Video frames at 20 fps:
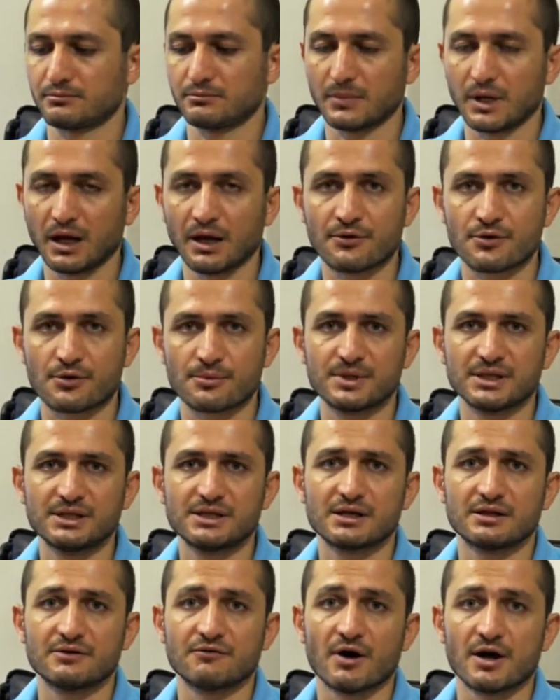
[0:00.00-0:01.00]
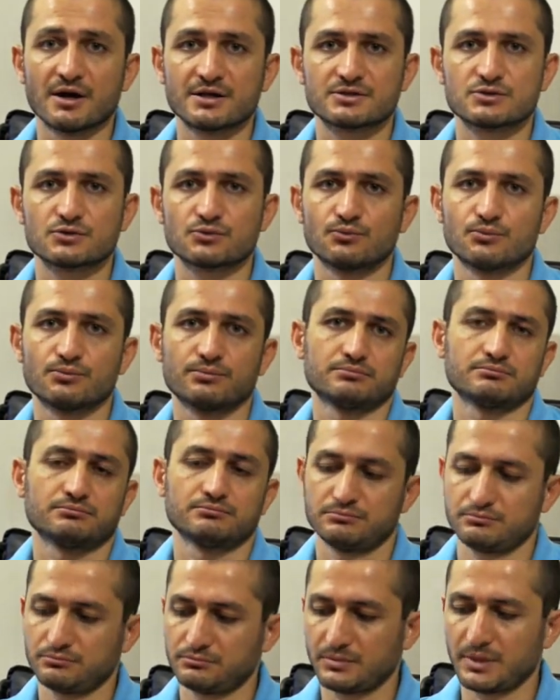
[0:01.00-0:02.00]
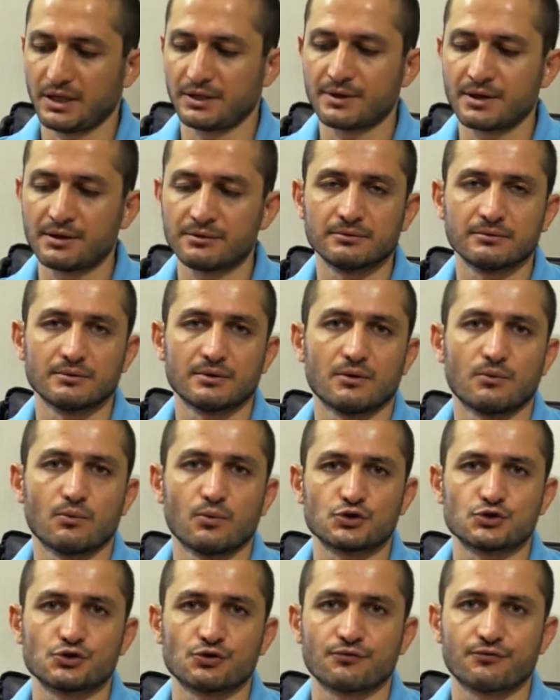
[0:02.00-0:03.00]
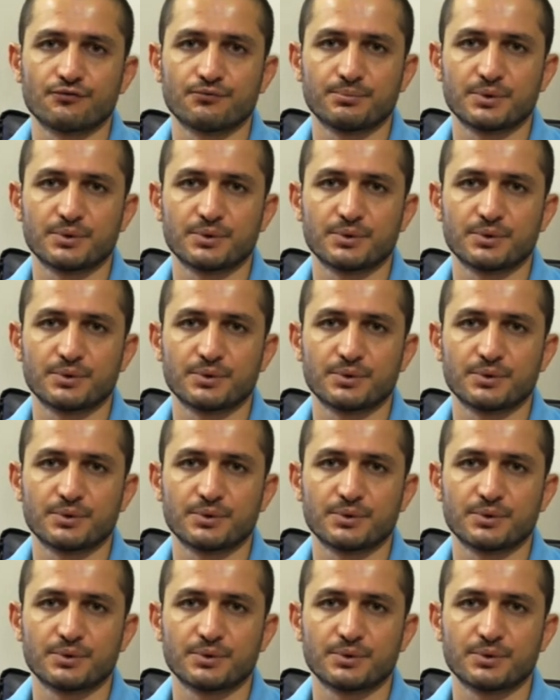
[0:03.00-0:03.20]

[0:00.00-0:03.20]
other media device, and then watch your